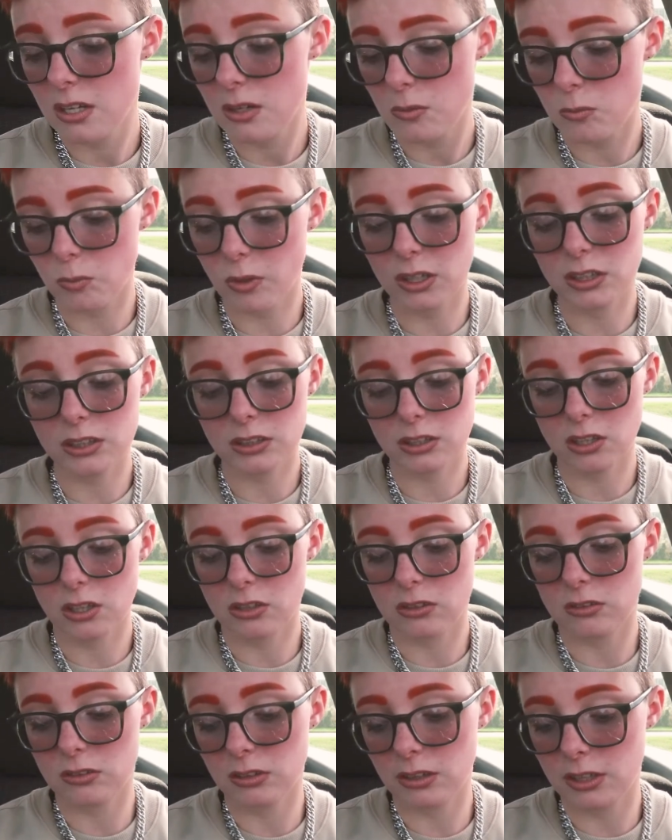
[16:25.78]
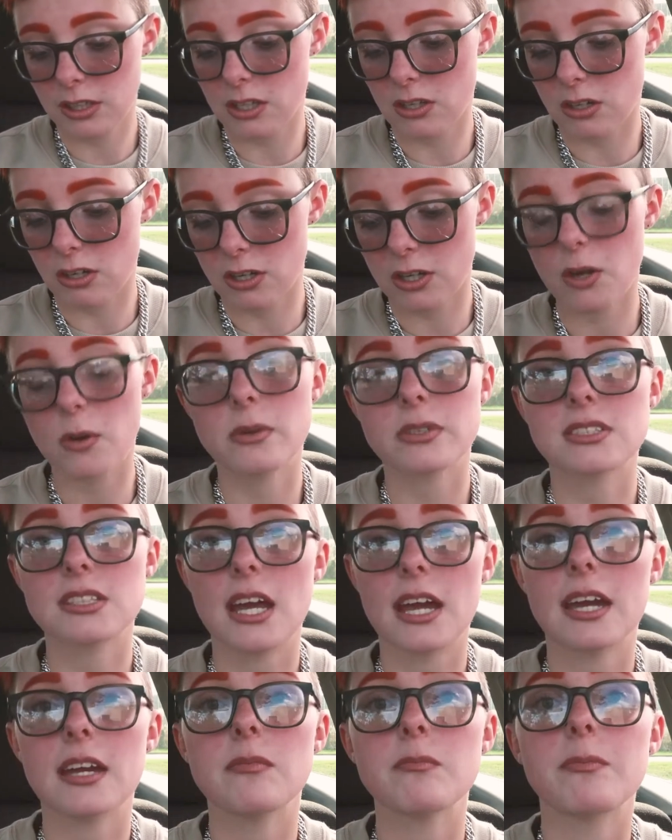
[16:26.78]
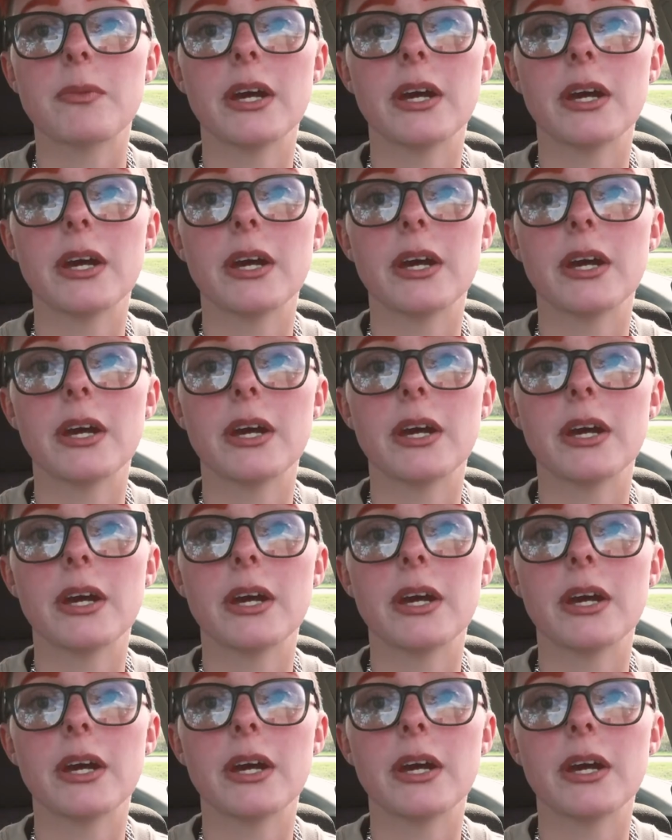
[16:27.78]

what Leonardo was saying,